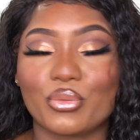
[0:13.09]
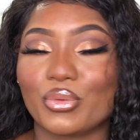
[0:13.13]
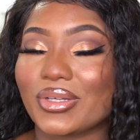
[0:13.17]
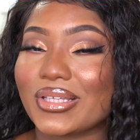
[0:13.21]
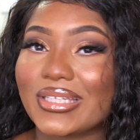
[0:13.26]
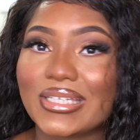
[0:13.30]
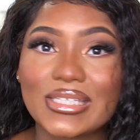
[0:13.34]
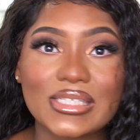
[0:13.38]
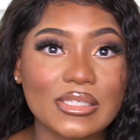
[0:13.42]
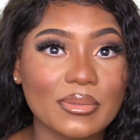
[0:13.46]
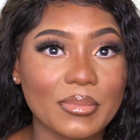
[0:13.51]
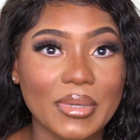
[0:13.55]

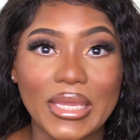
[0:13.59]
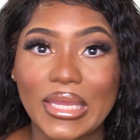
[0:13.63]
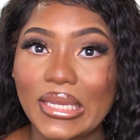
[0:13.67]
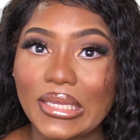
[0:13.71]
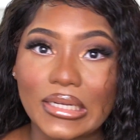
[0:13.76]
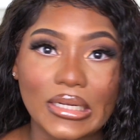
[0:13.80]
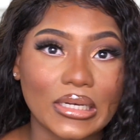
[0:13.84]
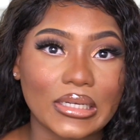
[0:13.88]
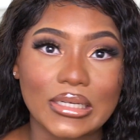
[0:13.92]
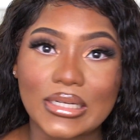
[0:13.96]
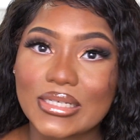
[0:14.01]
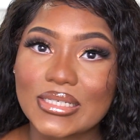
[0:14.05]
release some
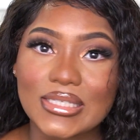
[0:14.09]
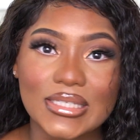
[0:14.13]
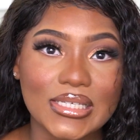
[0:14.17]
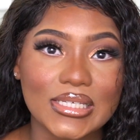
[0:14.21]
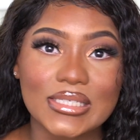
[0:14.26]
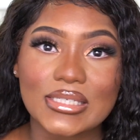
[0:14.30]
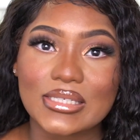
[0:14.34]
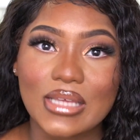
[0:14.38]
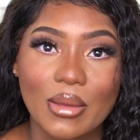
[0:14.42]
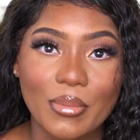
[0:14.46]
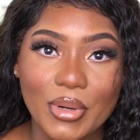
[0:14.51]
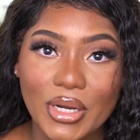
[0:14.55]
heat on us
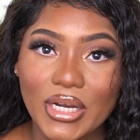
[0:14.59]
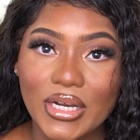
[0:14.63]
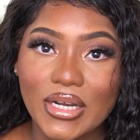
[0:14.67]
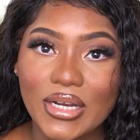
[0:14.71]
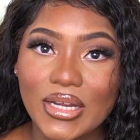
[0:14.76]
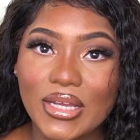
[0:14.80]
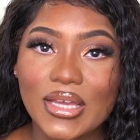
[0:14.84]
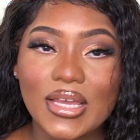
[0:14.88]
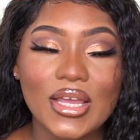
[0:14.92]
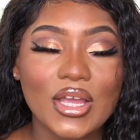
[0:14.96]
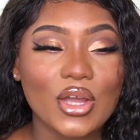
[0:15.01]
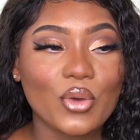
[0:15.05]
this summer,